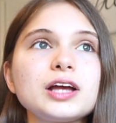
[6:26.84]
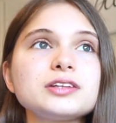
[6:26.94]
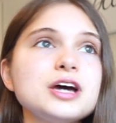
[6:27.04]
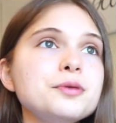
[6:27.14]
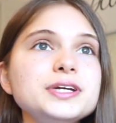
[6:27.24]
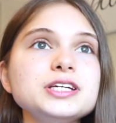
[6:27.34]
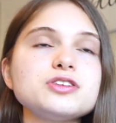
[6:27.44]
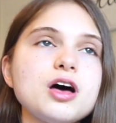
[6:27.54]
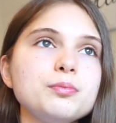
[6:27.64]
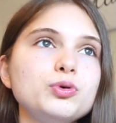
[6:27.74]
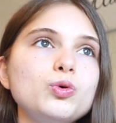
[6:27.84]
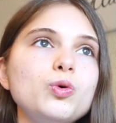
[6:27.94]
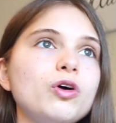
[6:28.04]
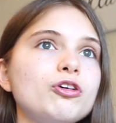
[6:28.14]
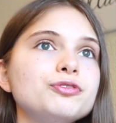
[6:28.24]
tell me an
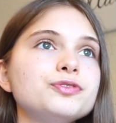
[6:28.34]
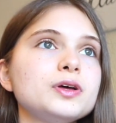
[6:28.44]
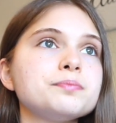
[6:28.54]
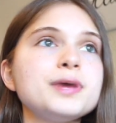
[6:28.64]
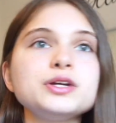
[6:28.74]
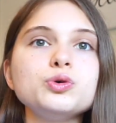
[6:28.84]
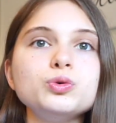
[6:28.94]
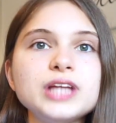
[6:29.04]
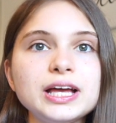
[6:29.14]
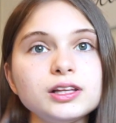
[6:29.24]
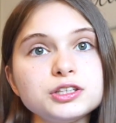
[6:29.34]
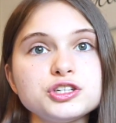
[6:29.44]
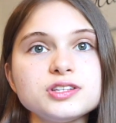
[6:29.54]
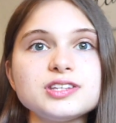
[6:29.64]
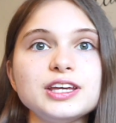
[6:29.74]
example of medical
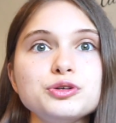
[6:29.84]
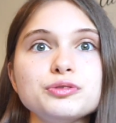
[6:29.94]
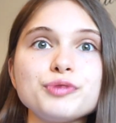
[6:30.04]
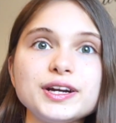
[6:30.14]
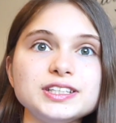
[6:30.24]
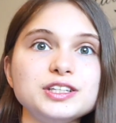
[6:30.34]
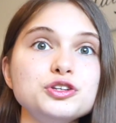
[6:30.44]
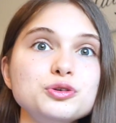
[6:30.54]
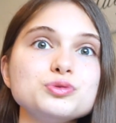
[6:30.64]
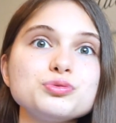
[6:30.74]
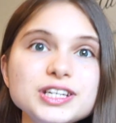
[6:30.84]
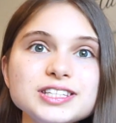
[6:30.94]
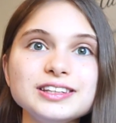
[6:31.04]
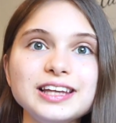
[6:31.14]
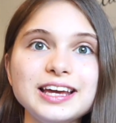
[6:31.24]
negligence that you have read in the news
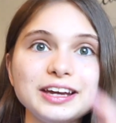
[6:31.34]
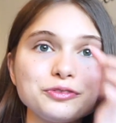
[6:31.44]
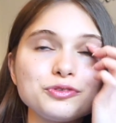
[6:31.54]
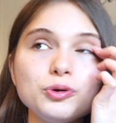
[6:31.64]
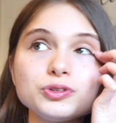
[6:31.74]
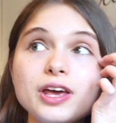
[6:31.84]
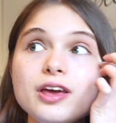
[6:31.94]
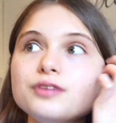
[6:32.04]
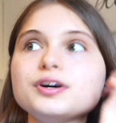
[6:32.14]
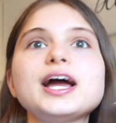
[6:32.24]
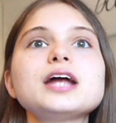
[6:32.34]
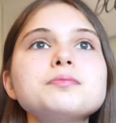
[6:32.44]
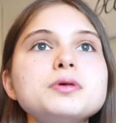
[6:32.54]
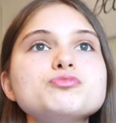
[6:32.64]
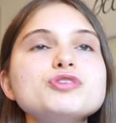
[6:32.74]
recently. And of course, if I
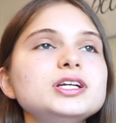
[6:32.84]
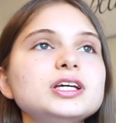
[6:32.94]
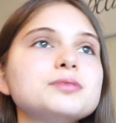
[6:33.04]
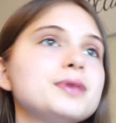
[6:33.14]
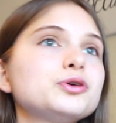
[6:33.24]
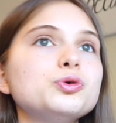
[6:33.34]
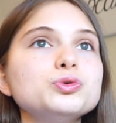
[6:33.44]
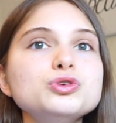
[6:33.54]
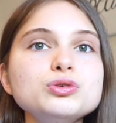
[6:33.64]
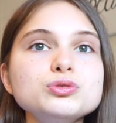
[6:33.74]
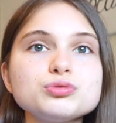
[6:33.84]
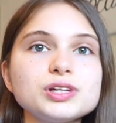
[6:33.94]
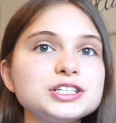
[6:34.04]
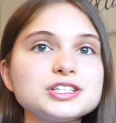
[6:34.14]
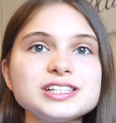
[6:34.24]
hadn't been reading the medical news
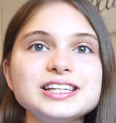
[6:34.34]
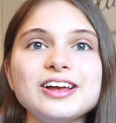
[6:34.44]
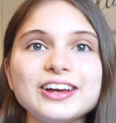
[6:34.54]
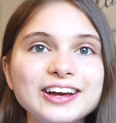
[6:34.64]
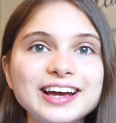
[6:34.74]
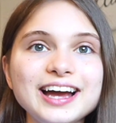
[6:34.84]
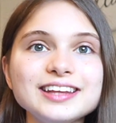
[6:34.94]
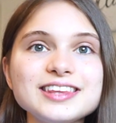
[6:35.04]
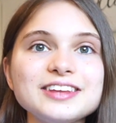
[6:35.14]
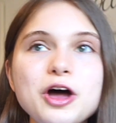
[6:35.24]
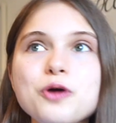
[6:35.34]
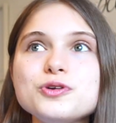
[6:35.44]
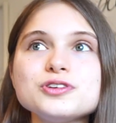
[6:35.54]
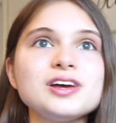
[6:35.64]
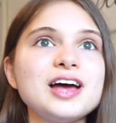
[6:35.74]
religiously like I had, then I
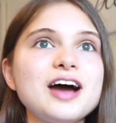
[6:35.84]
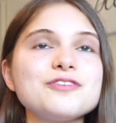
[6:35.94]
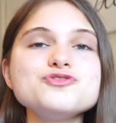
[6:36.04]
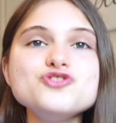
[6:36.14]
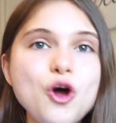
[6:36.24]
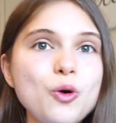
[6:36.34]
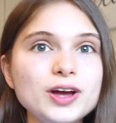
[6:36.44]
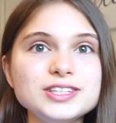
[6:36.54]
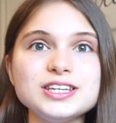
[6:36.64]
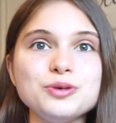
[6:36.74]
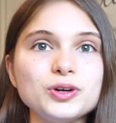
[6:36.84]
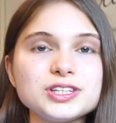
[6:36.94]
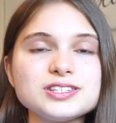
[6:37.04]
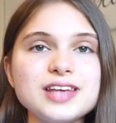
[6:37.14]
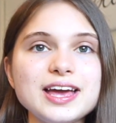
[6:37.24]
would have no idea what
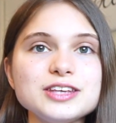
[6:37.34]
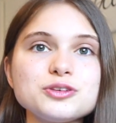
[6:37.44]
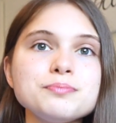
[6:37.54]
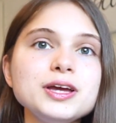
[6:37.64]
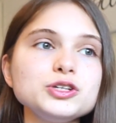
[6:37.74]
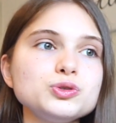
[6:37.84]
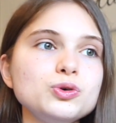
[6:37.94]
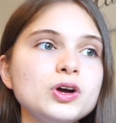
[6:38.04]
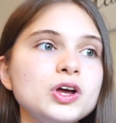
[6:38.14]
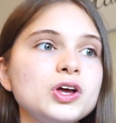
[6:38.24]
to say. So make sure